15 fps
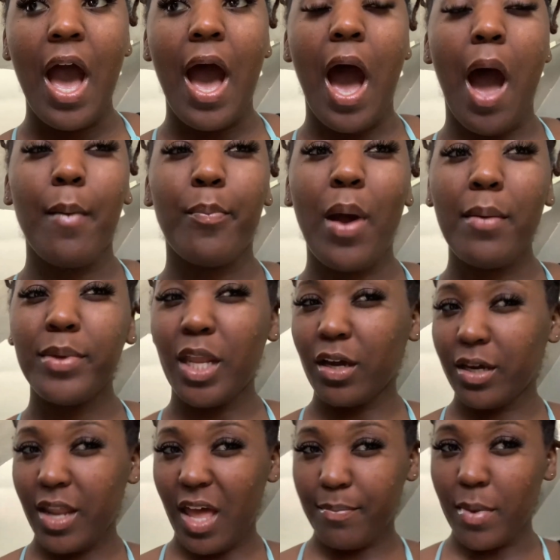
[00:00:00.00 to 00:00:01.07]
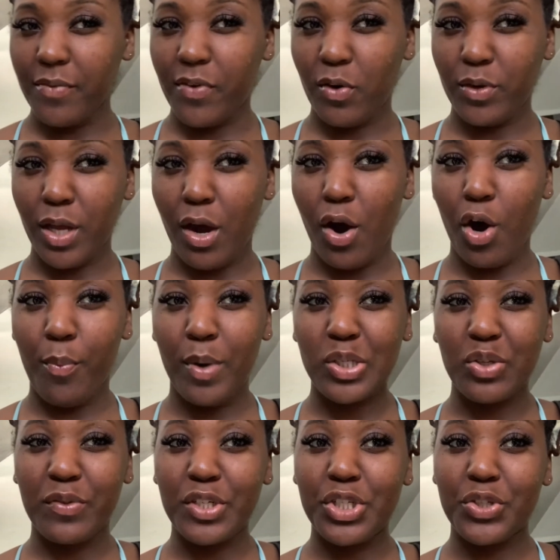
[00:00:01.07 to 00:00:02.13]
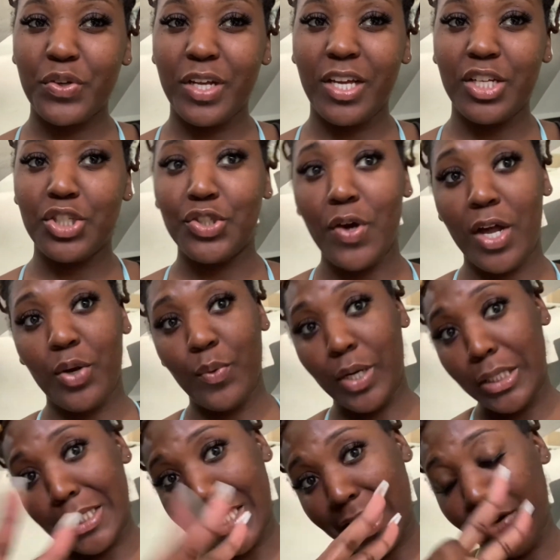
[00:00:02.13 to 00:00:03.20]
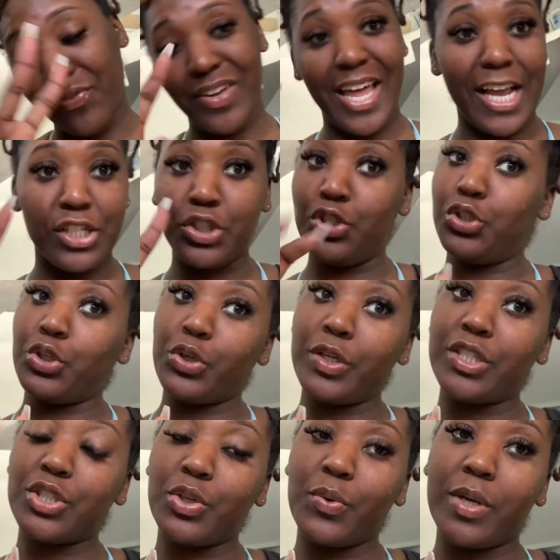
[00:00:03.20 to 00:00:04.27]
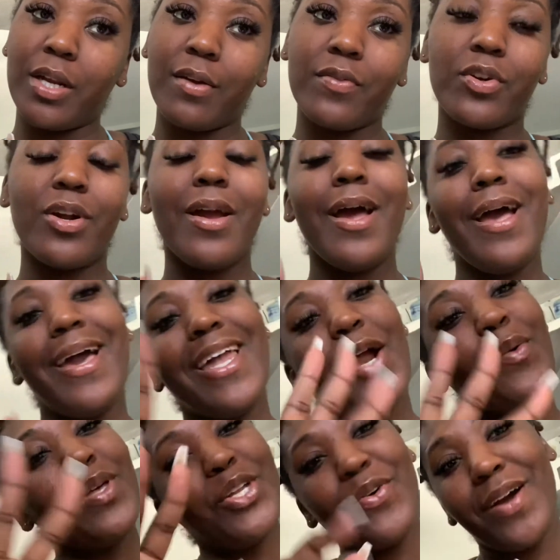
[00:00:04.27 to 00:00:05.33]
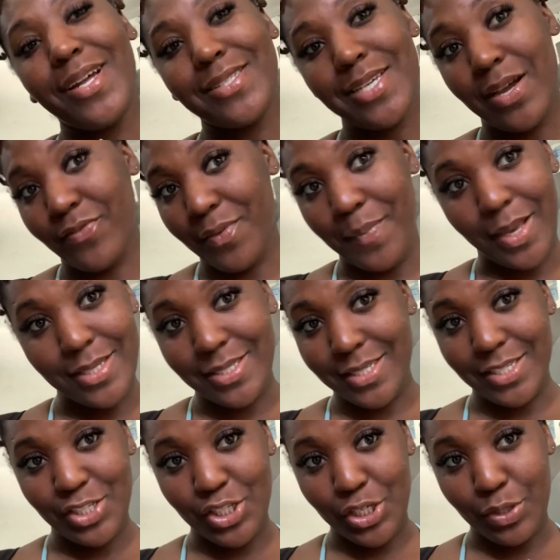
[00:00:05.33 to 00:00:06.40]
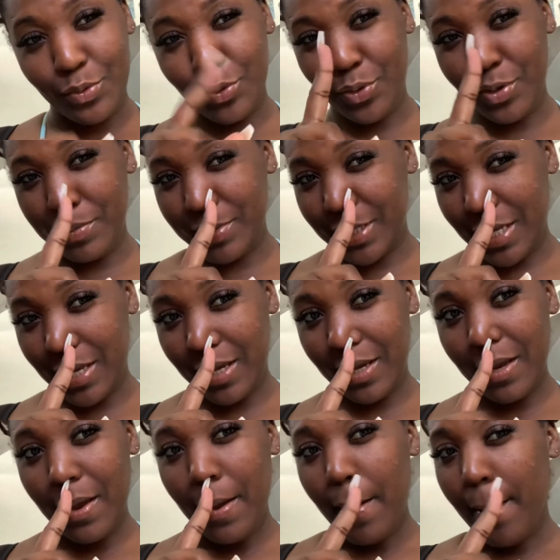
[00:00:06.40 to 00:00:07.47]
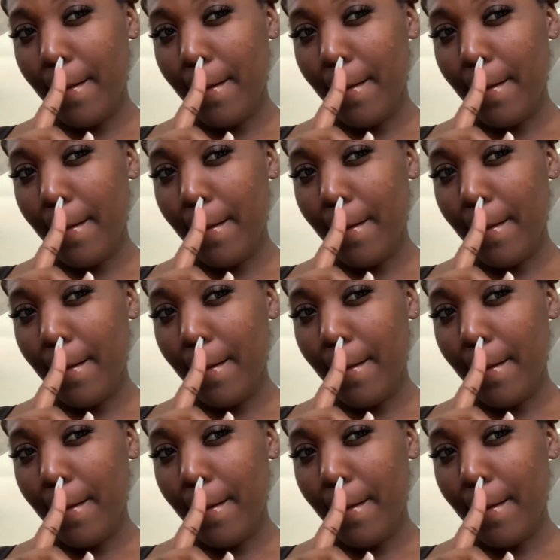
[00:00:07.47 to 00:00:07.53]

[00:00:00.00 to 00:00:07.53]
I'm probably not gonna have my phone out all the way on the street because you know I don't want to look like a flashy tourist or whatever. I really don't got time for Mexican day. You know what I'm saying?